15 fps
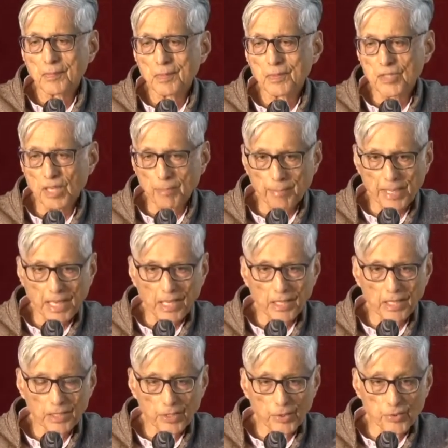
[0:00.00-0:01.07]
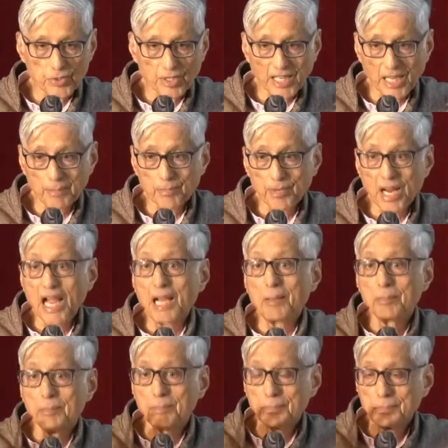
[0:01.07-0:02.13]
Some may use the name
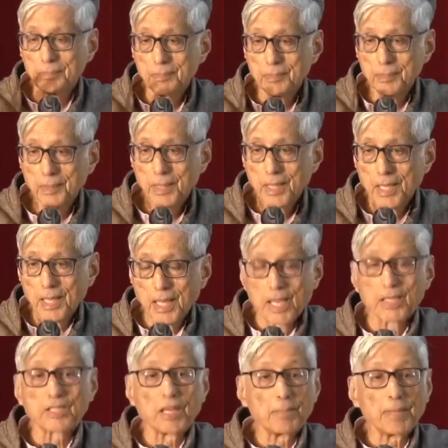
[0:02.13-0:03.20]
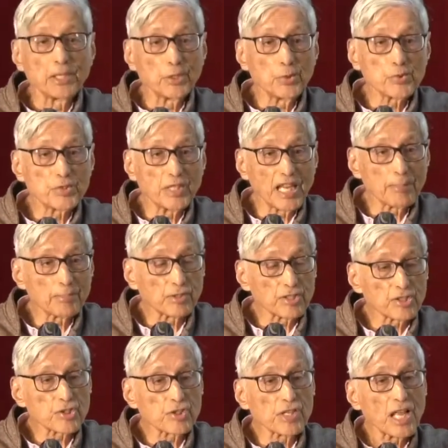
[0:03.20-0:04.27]
Ram. Some may use the name
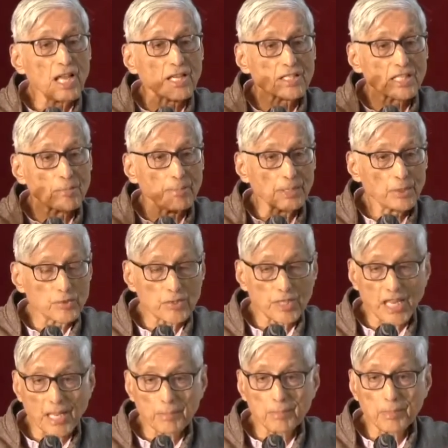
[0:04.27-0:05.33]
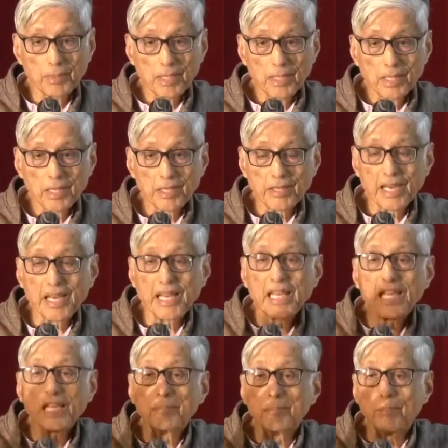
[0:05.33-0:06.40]
Krishna. Some may use the name
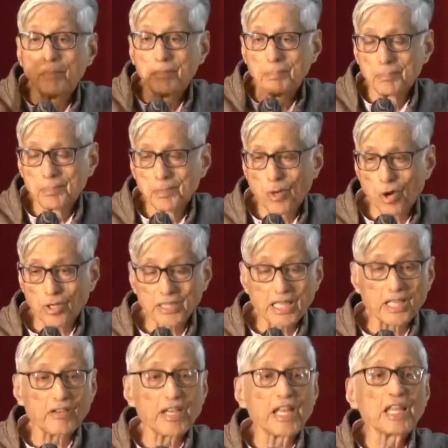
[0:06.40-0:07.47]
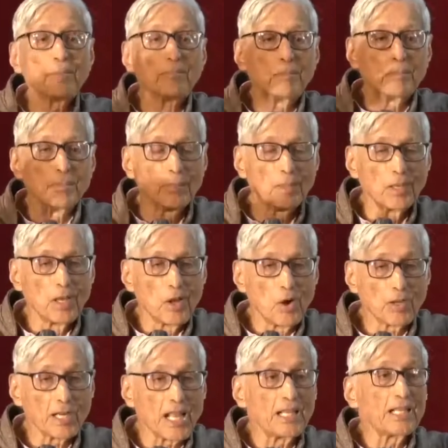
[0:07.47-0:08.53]
Rahim or Kareem
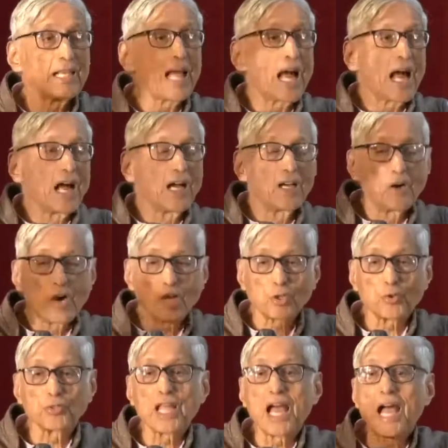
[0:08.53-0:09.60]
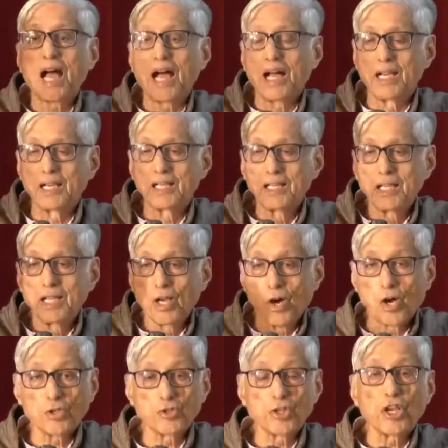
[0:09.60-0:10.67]
or Allah or Khuda
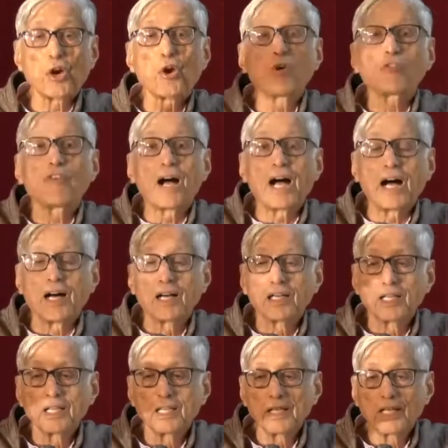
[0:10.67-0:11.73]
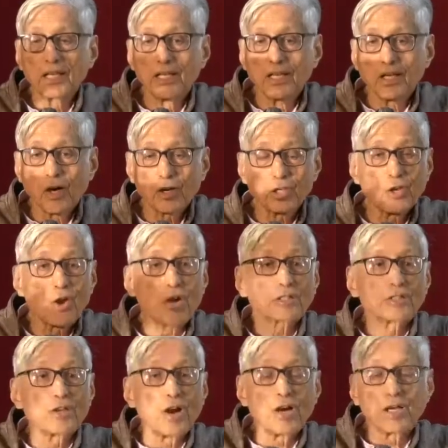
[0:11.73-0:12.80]
or Jehovah or
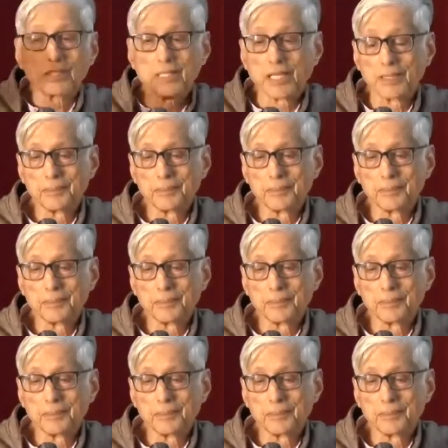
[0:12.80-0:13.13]
Lord God,